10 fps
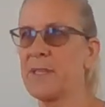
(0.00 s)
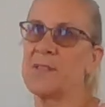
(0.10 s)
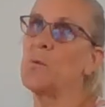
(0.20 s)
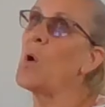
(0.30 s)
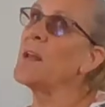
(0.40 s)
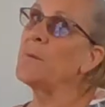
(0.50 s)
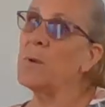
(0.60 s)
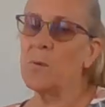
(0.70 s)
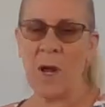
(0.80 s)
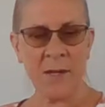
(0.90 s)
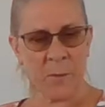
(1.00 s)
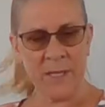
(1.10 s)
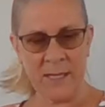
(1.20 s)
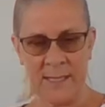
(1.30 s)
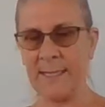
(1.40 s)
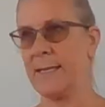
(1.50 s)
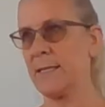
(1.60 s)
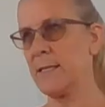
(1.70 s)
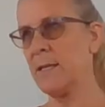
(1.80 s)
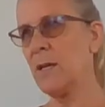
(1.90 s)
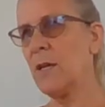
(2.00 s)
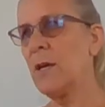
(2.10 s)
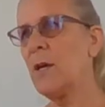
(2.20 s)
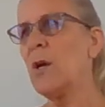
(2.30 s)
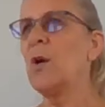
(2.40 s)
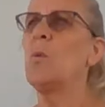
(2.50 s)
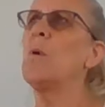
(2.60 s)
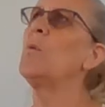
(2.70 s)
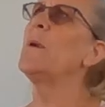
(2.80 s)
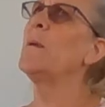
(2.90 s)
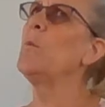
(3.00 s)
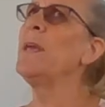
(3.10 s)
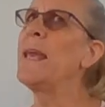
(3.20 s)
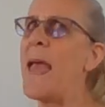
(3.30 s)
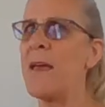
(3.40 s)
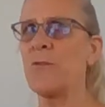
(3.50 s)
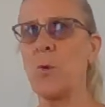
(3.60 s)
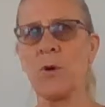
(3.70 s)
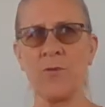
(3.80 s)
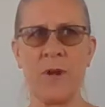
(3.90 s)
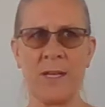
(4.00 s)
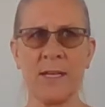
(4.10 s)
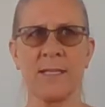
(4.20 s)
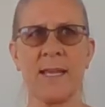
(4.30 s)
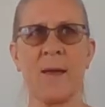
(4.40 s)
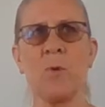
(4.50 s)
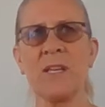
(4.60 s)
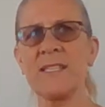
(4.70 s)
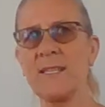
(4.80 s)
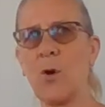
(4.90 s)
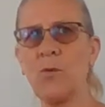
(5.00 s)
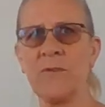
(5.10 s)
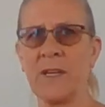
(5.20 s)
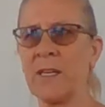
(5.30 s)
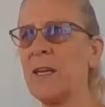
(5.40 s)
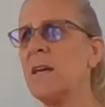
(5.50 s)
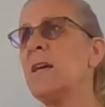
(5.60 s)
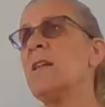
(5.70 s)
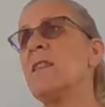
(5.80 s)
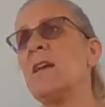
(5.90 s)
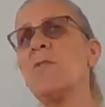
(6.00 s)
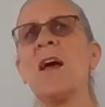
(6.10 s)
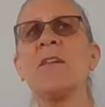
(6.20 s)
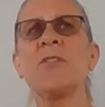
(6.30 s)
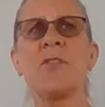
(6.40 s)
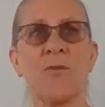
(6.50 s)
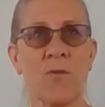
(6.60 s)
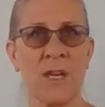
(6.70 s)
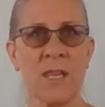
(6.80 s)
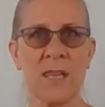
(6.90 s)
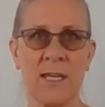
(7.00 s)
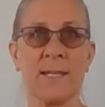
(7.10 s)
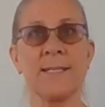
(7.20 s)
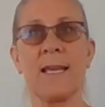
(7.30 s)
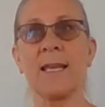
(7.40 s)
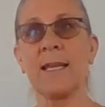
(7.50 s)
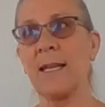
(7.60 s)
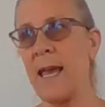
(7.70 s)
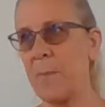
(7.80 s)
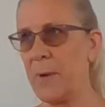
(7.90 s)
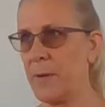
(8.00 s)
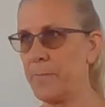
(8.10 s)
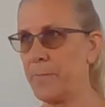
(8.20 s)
So why do we need it? Well, when we have quadratics and we're solving, there are three things that can happen.